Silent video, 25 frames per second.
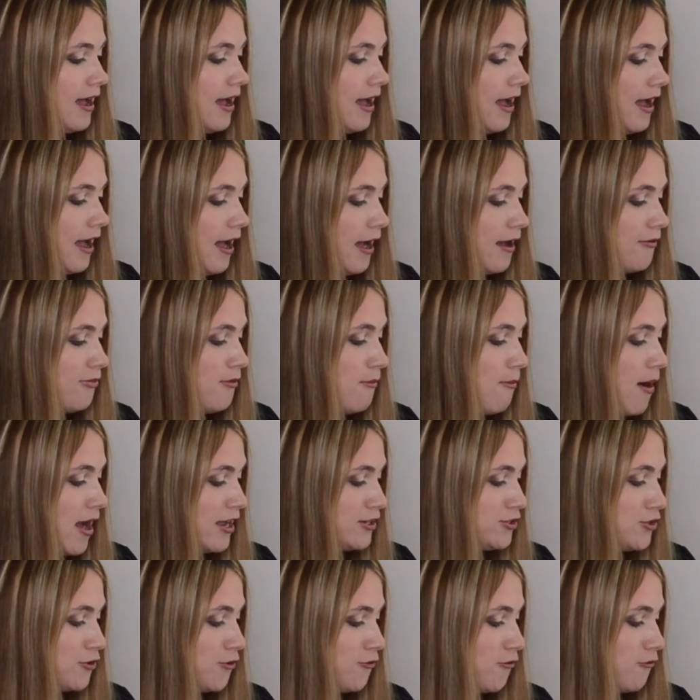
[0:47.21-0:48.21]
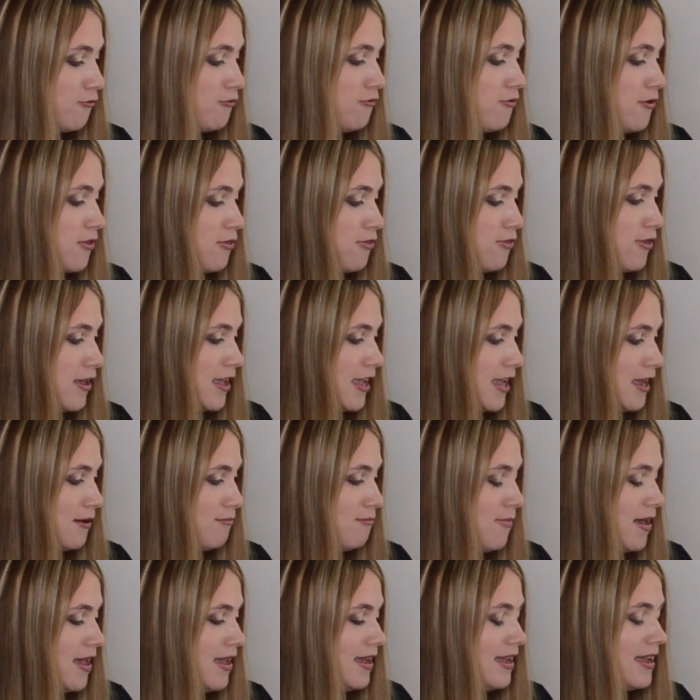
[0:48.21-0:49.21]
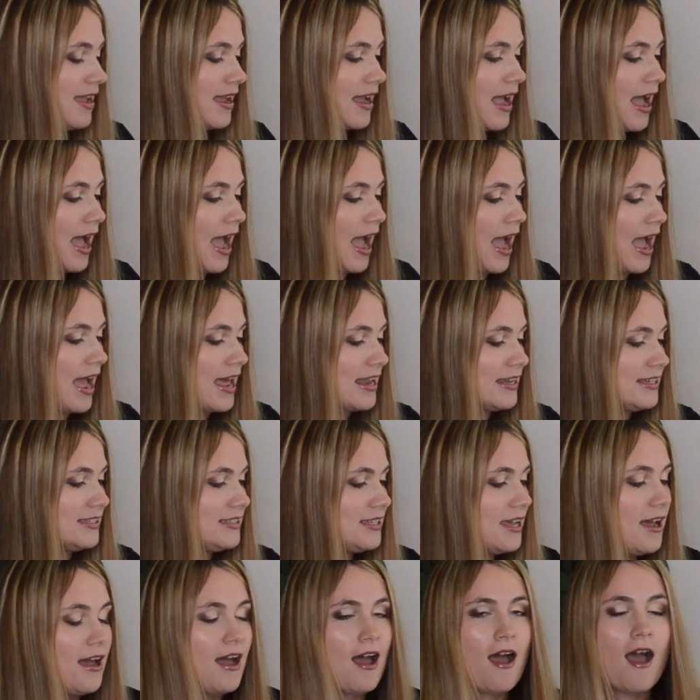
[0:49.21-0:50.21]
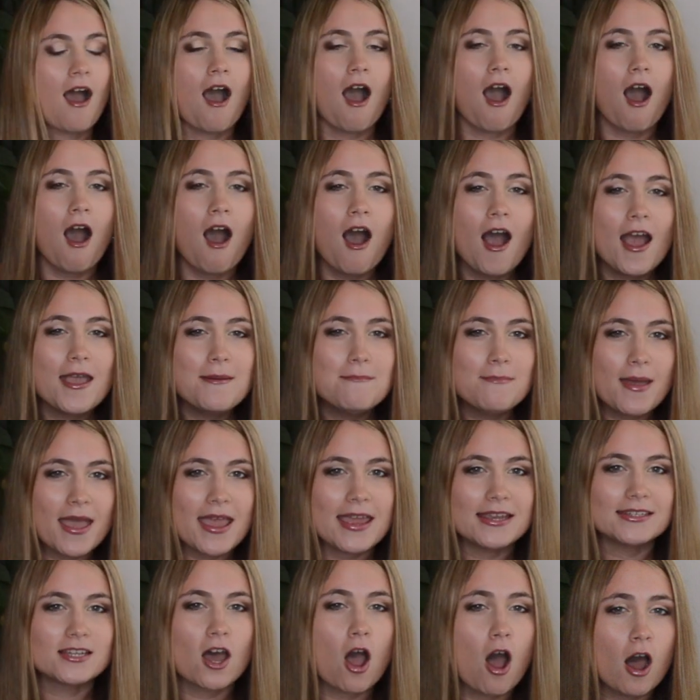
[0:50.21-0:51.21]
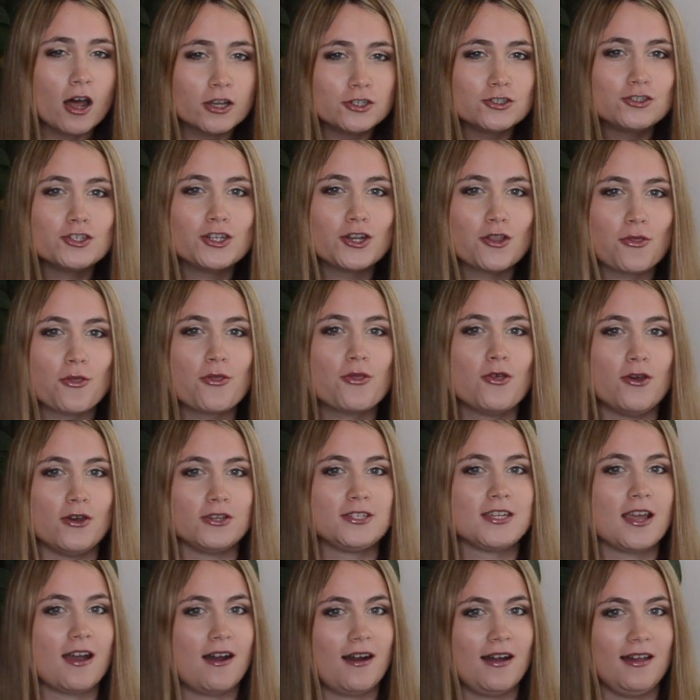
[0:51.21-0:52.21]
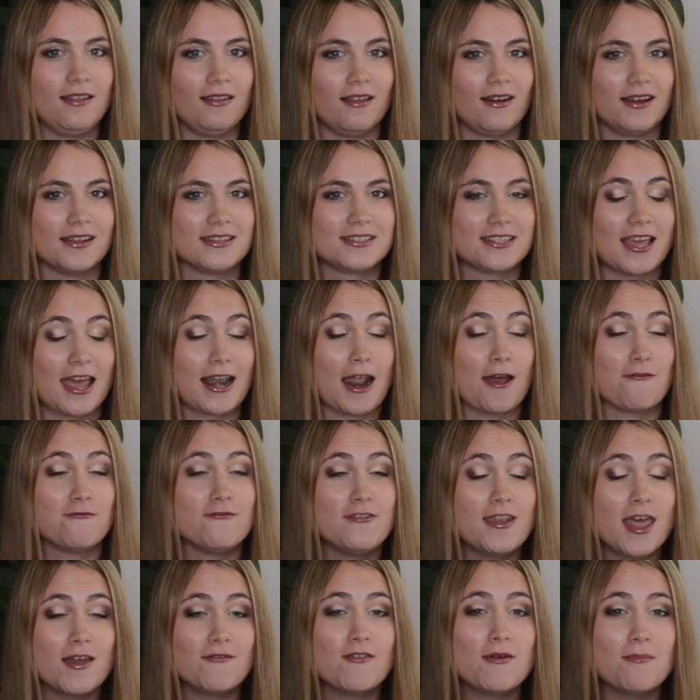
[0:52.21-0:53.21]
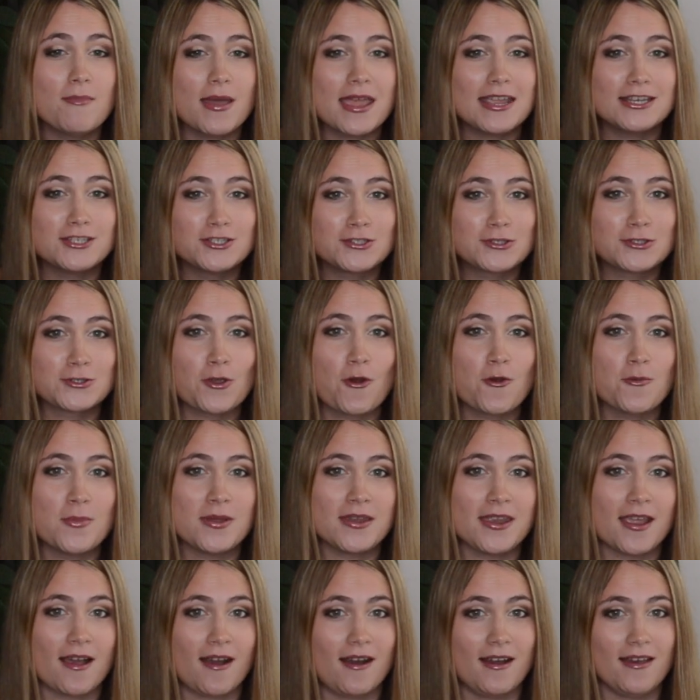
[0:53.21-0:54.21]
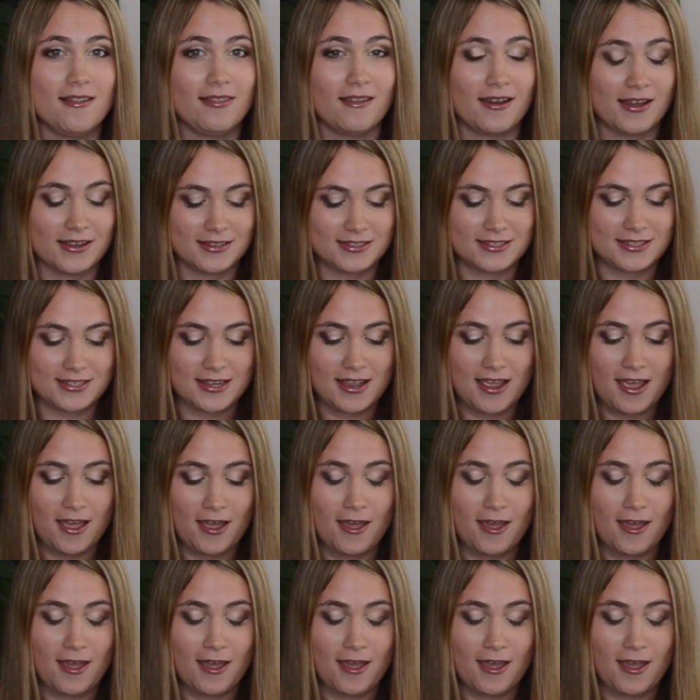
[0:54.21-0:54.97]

The Magic of Thinking Big, and I made 130 highlights, and I've never made so many highlights